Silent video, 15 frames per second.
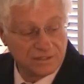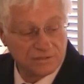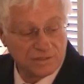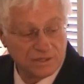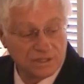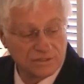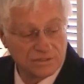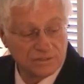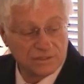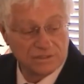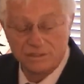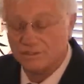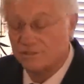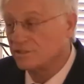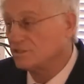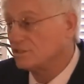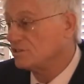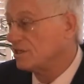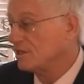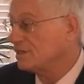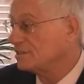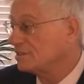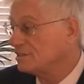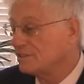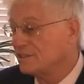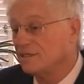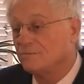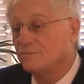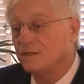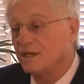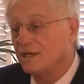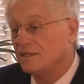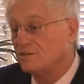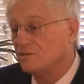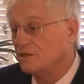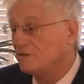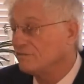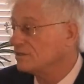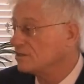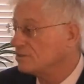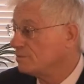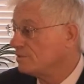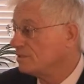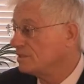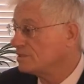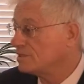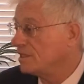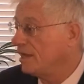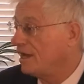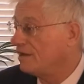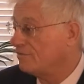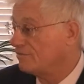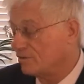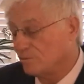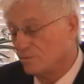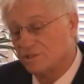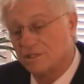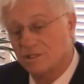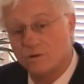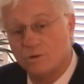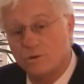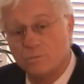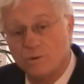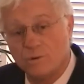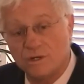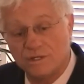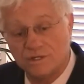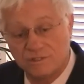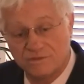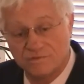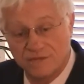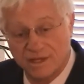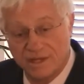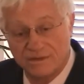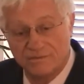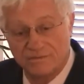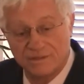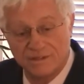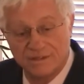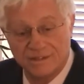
drugs or the hallucinogenics that they've been on, you haven't experienced life. You're missing a whole portion of life.